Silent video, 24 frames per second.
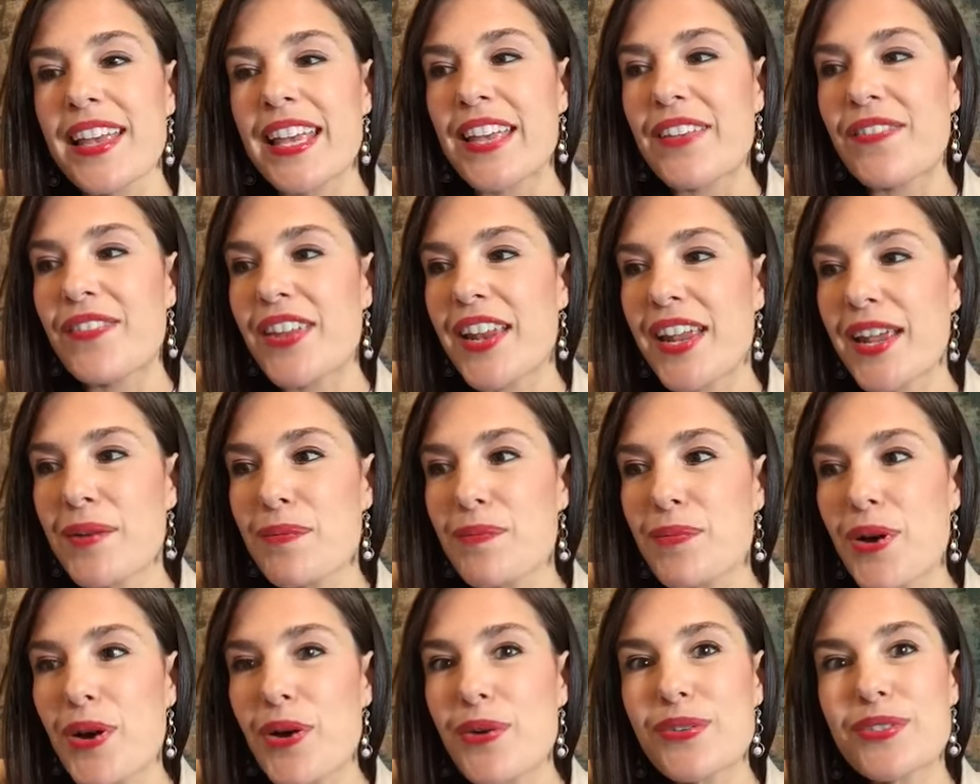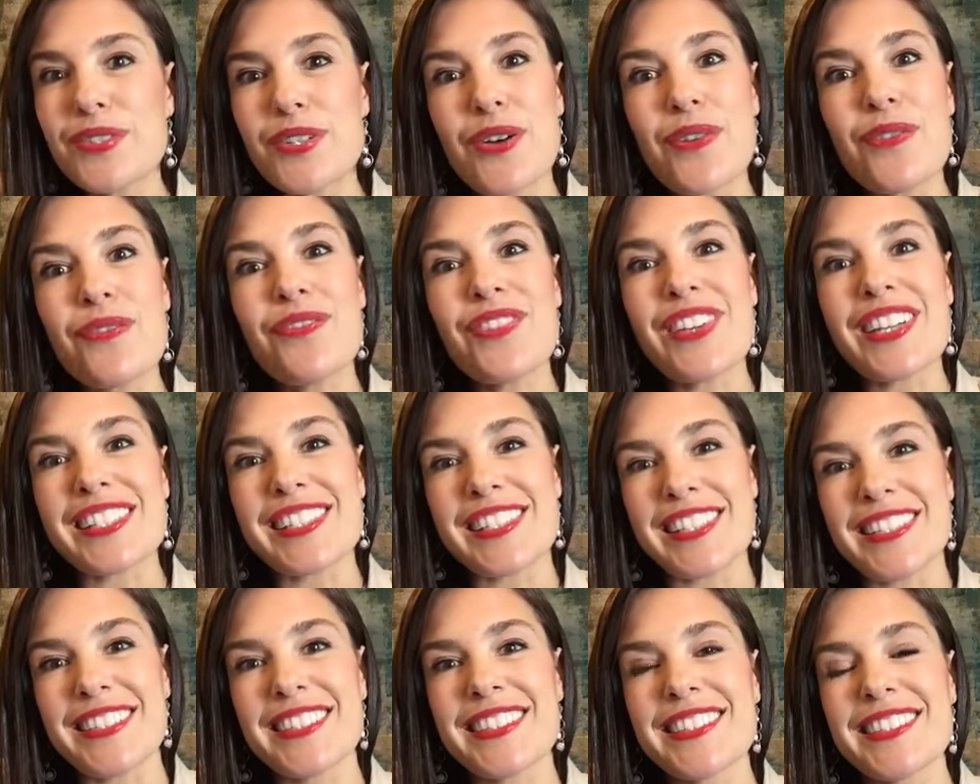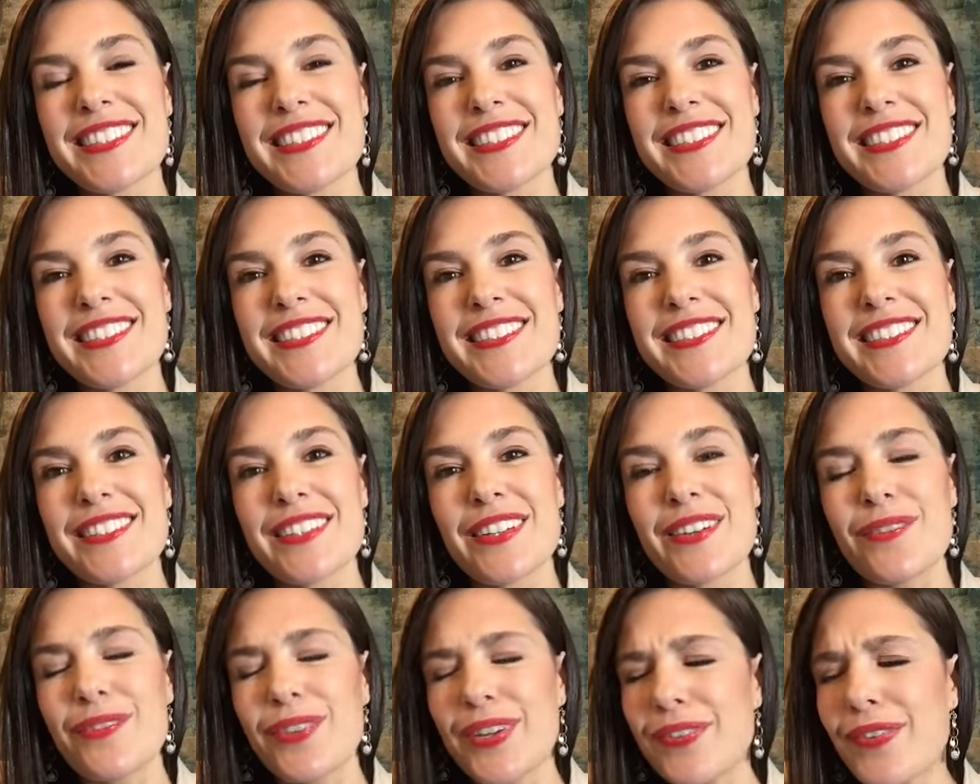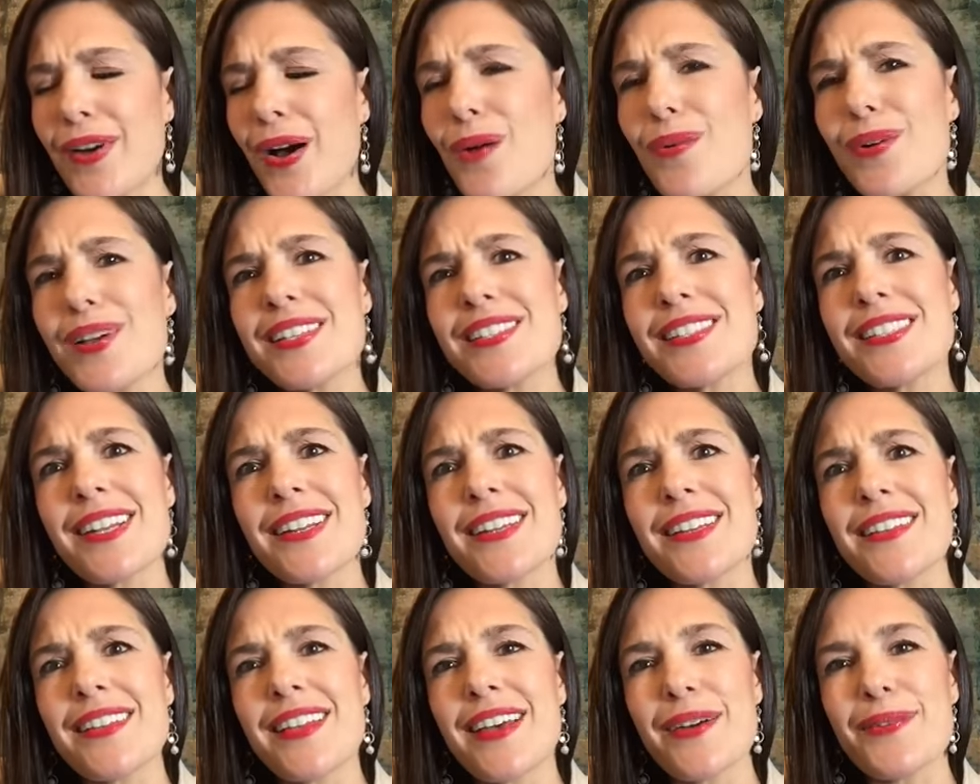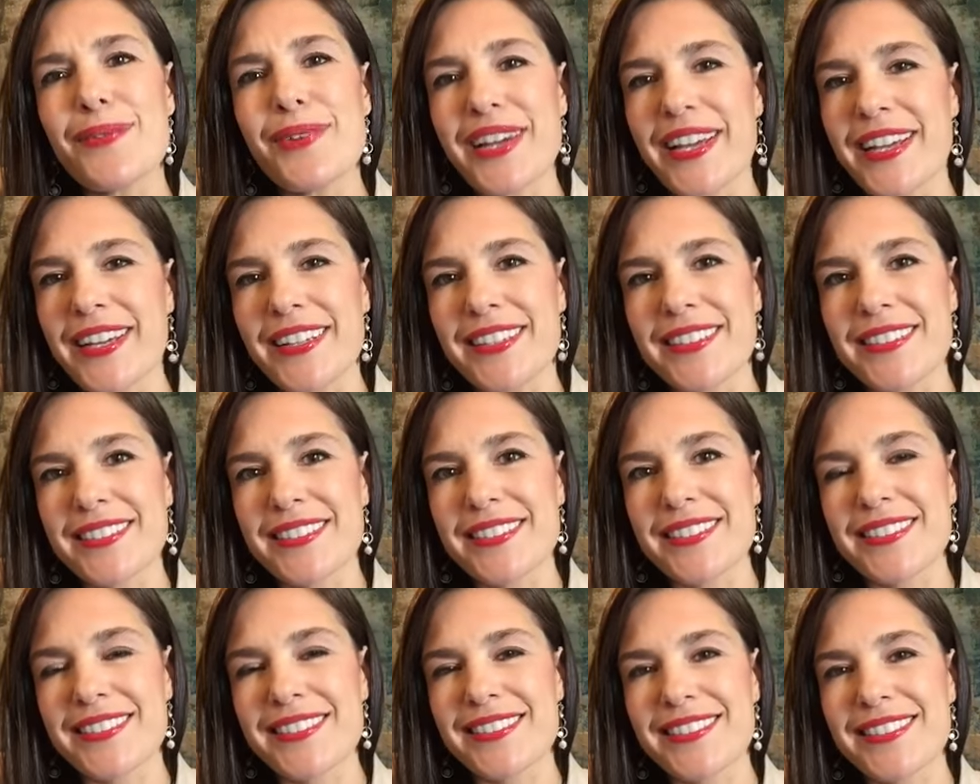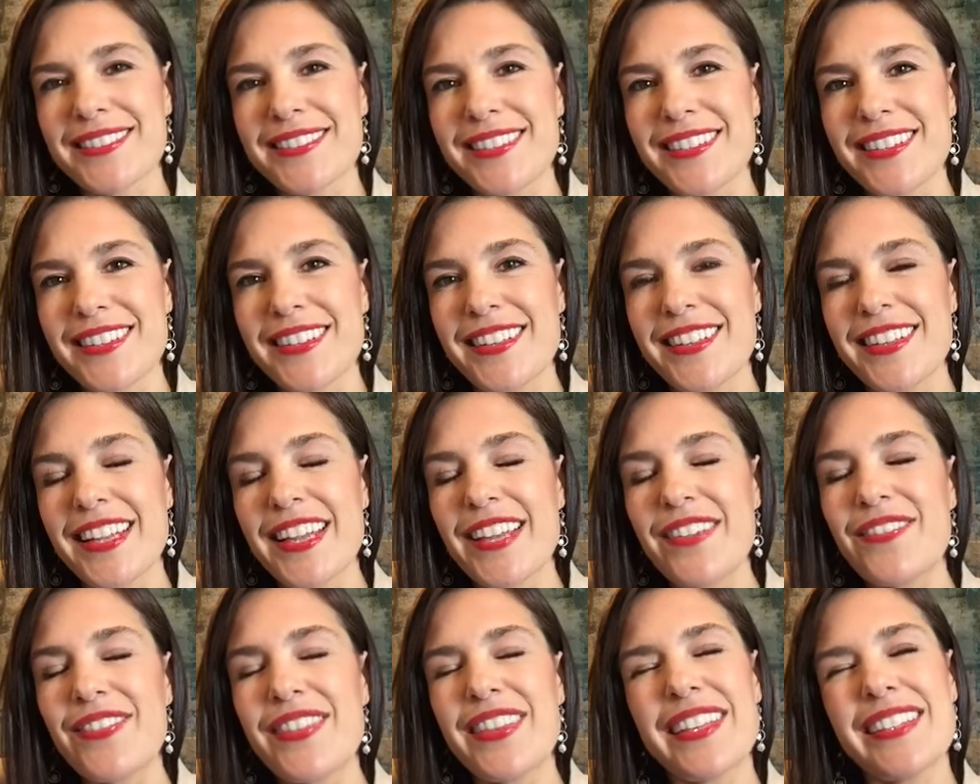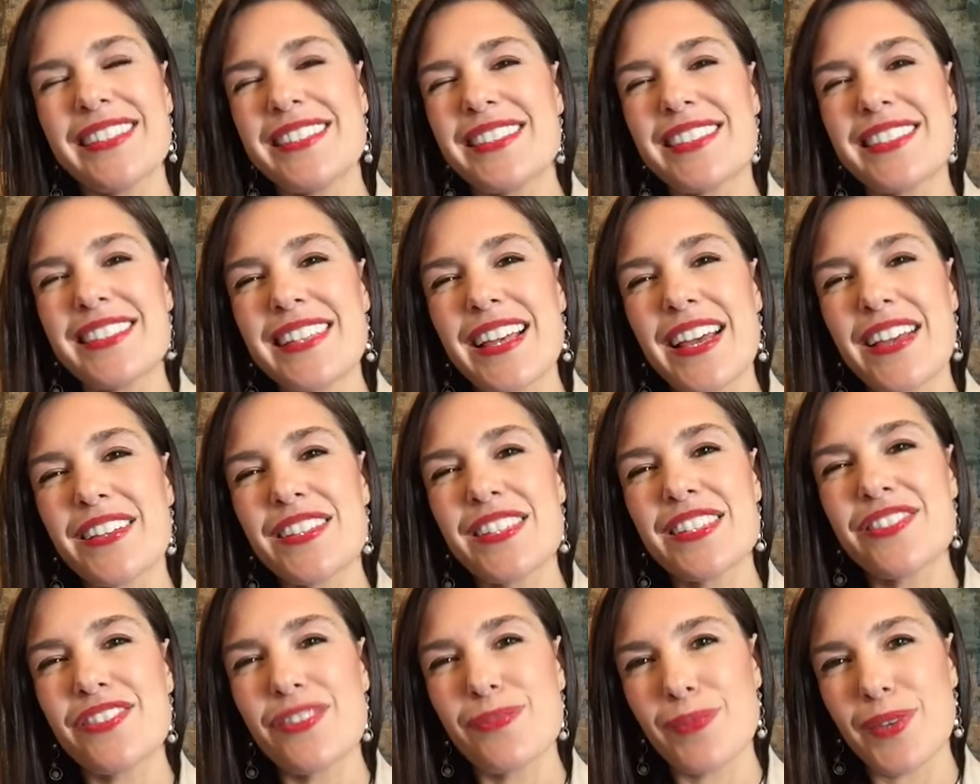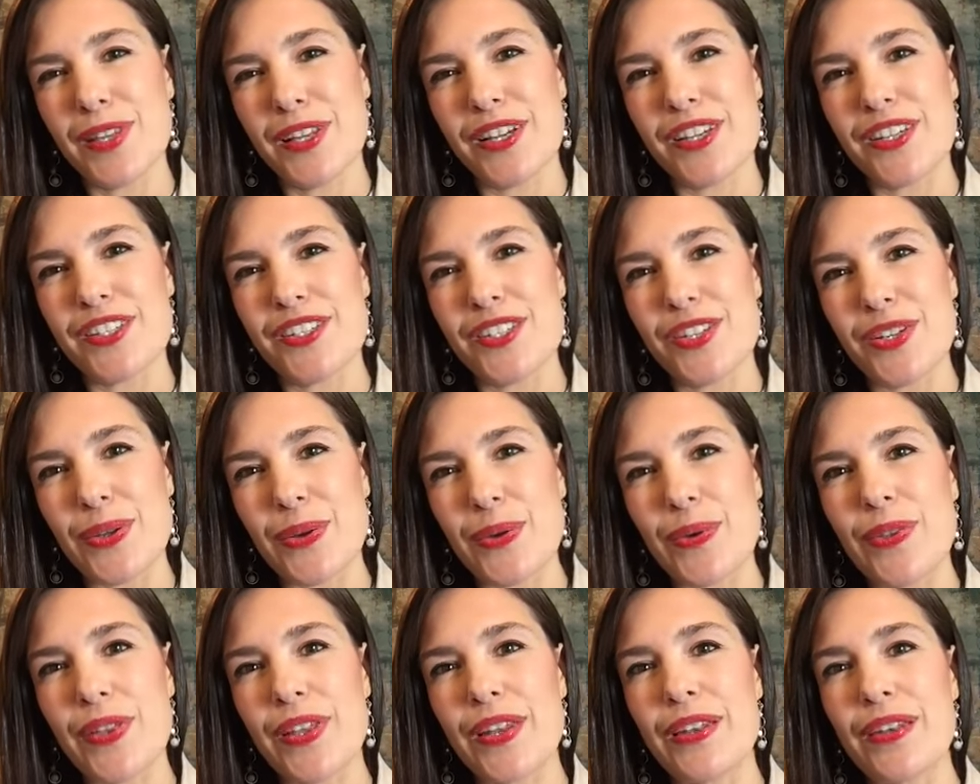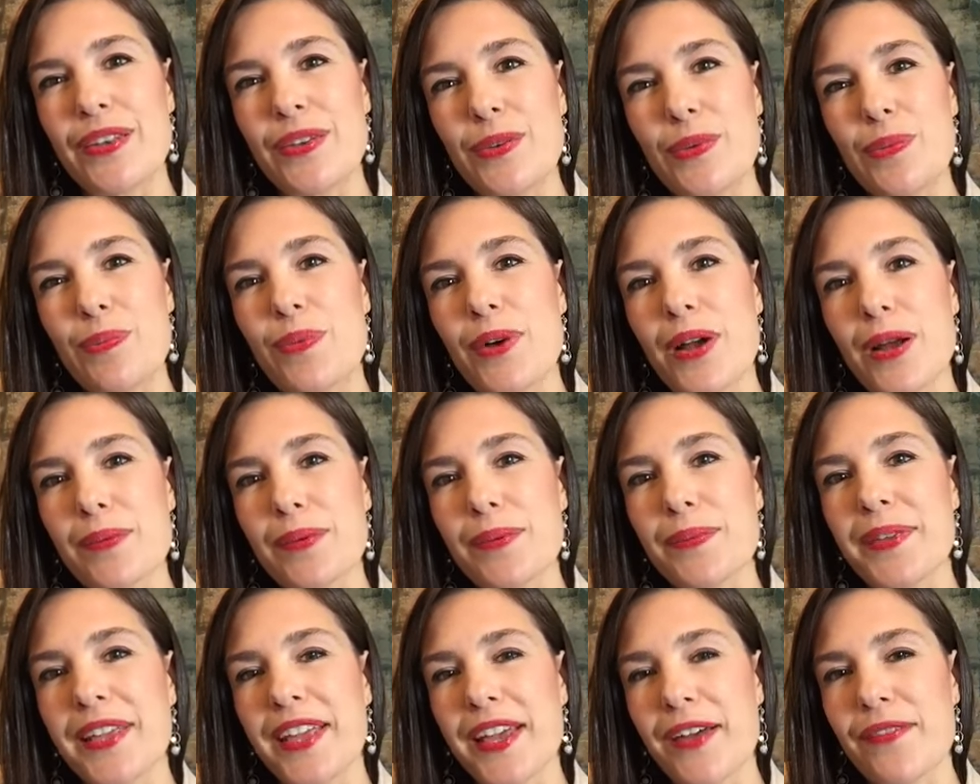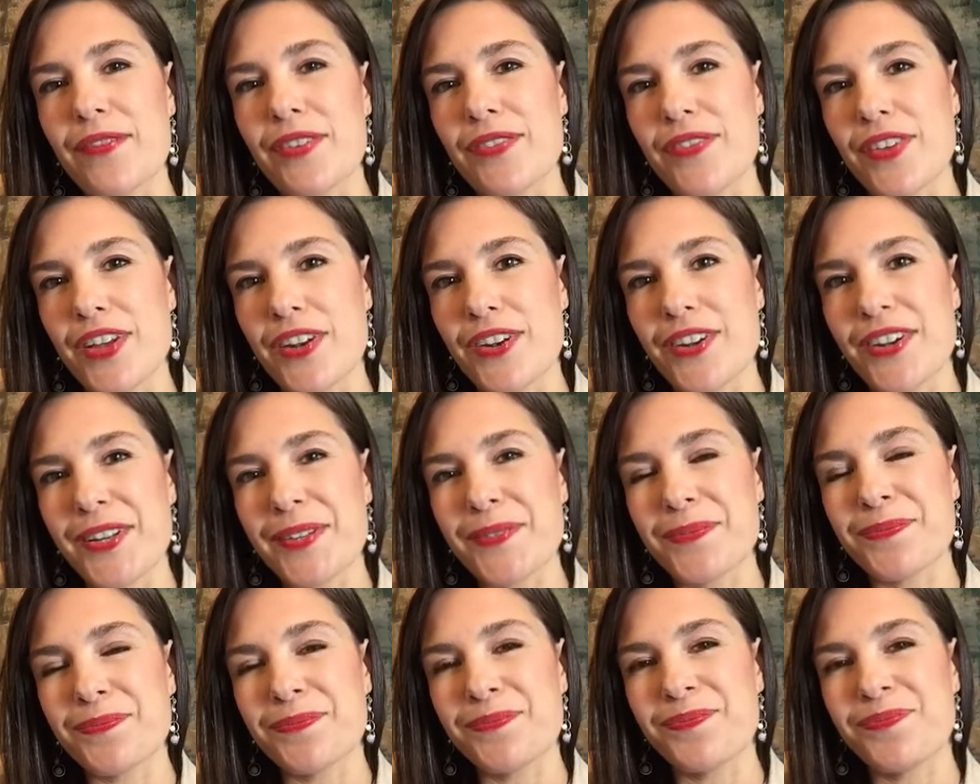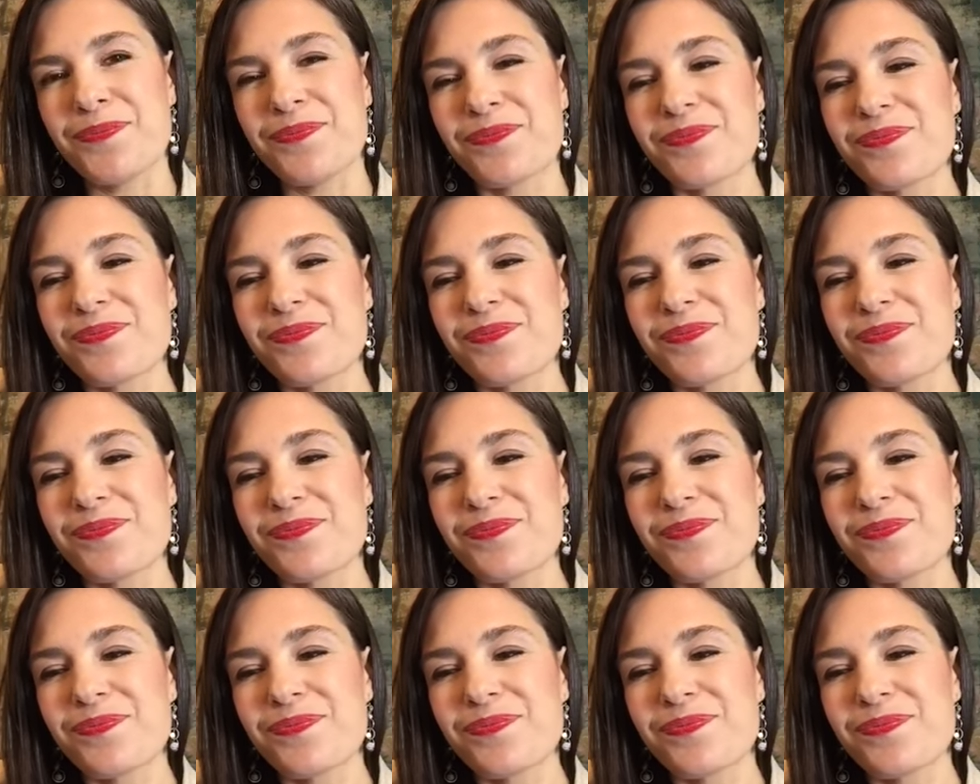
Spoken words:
If it ain't broke, don't fix it. We've always done it that way. If this sounds familiar to you, then you probably have a veteran.